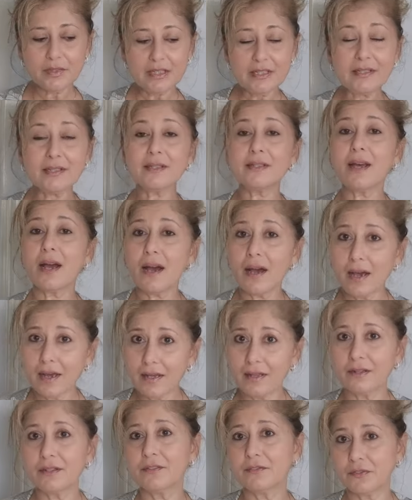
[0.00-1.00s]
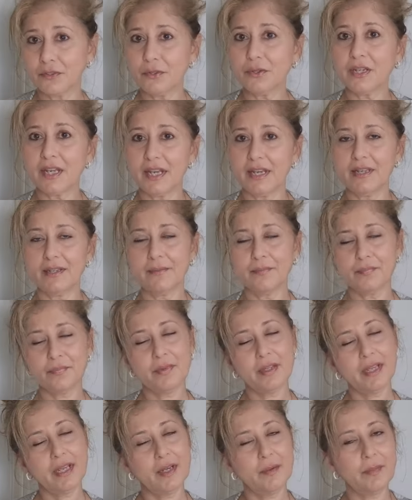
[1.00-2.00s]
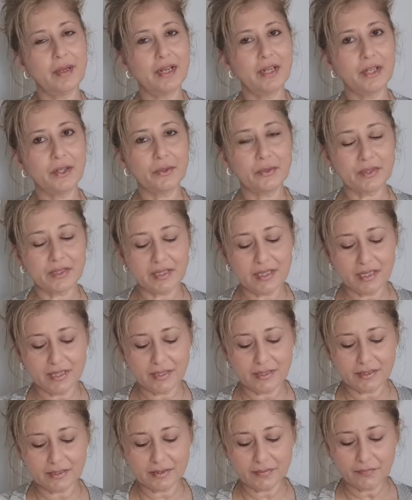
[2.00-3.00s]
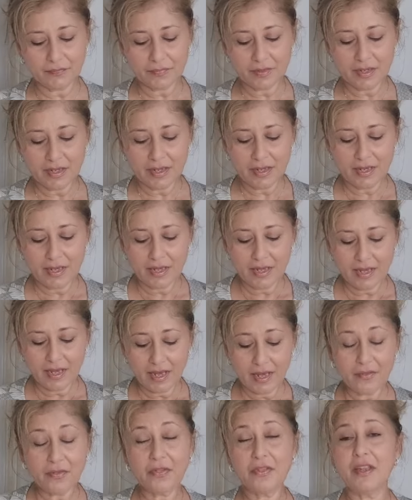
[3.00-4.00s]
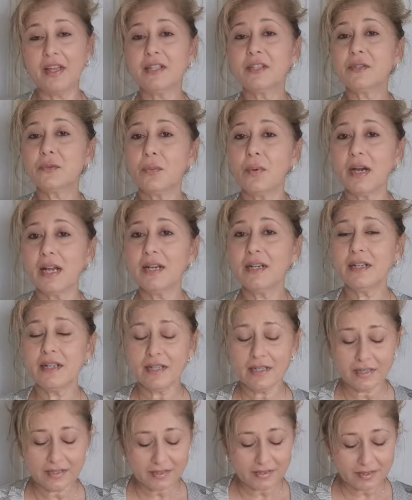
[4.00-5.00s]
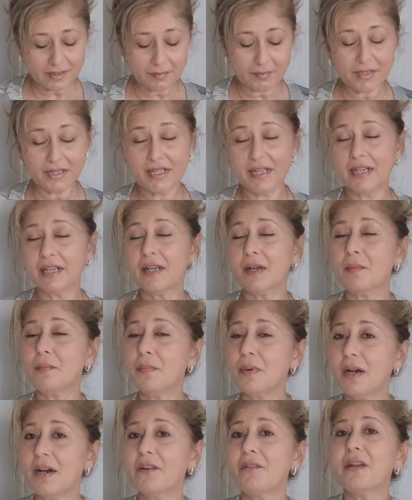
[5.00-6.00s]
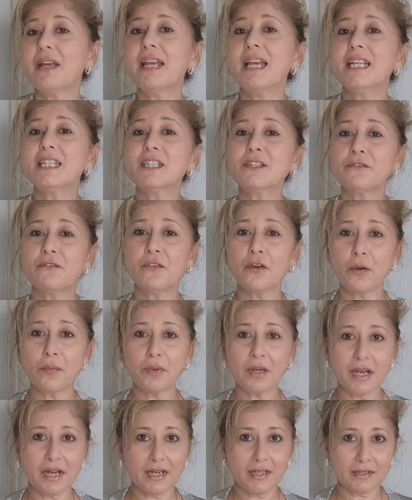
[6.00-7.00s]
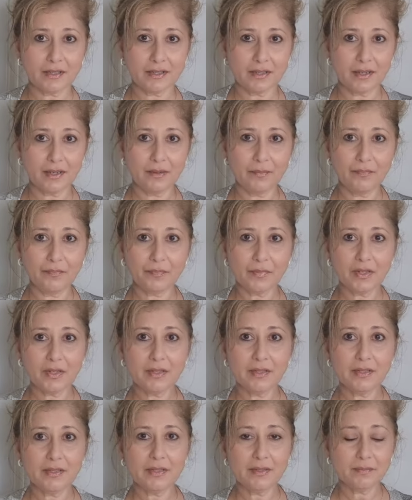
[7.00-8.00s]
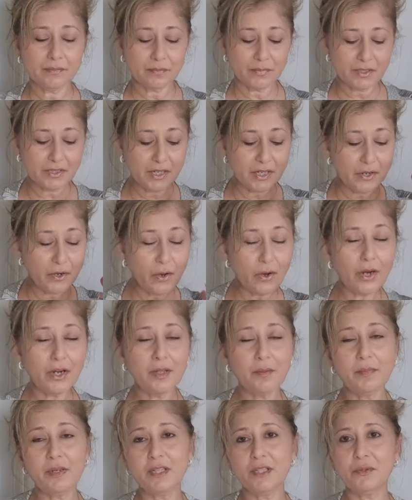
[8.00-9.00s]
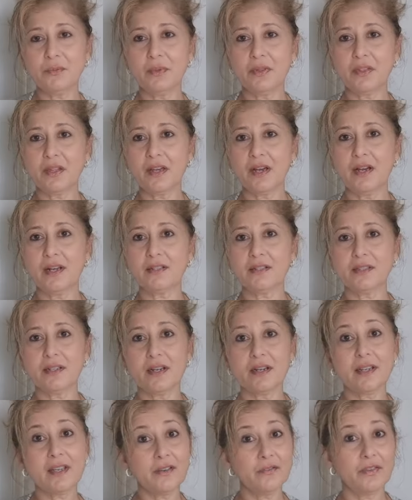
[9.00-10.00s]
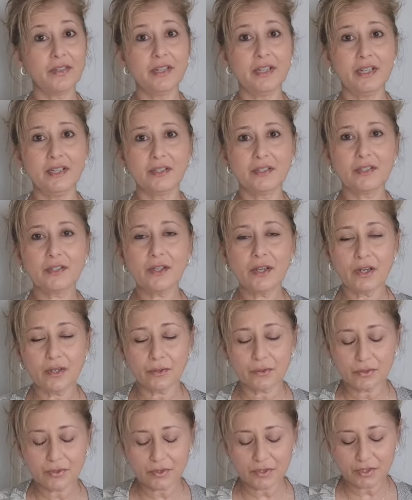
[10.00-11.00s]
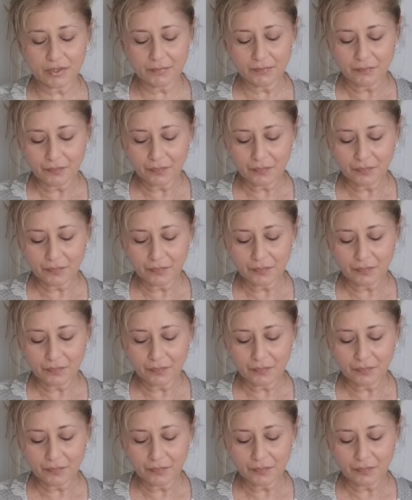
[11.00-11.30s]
style of cooking in many cuisines. And this one, Zibdiyit Gambari, is from Gaza. Synonymous with Gaza, given its coast.